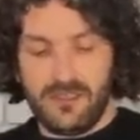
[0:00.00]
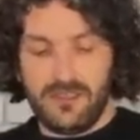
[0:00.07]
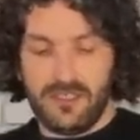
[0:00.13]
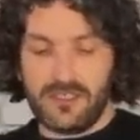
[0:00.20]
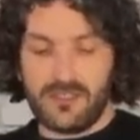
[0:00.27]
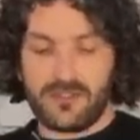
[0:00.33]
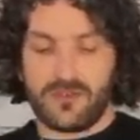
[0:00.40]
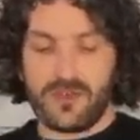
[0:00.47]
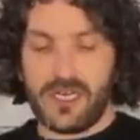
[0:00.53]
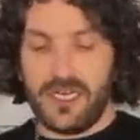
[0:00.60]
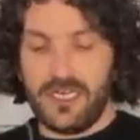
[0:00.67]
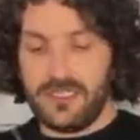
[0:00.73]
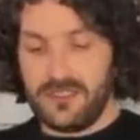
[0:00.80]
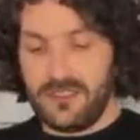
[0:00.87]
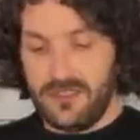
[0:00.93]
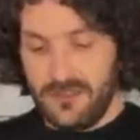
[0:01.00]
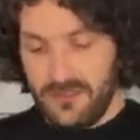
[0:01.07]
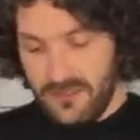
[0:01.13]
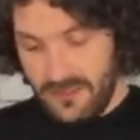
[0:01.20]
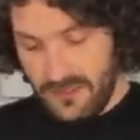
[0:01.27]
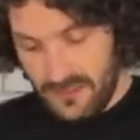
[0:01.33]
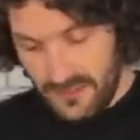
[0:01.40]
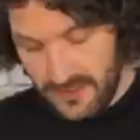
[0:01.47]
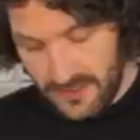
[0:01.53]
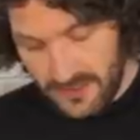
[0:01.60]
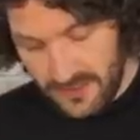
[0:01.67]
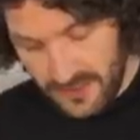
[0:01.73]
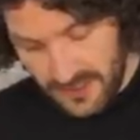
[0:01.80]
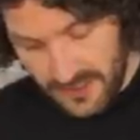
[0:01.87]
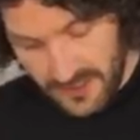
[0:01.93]
just trying to
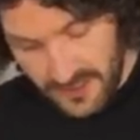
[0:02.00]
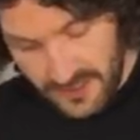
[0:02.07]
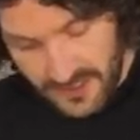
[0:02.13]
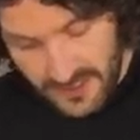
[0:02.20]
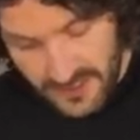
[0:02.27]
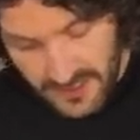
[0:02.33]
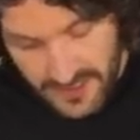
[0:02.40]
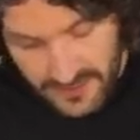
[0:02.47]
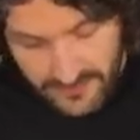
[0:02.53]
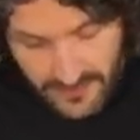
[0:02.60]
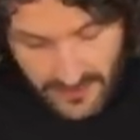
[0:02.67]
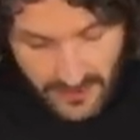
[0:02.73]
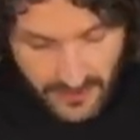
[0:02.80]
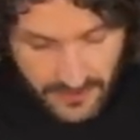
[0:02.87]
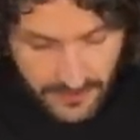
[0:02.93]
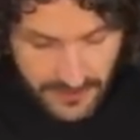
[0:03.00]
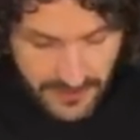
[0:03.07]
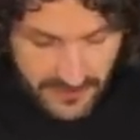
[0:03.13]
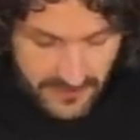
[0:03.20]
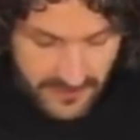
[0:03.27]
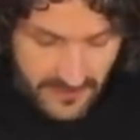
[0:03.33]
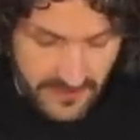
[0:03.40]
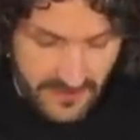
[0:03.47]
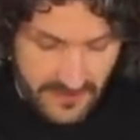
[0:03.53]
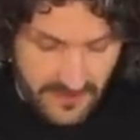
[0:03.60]
give the loops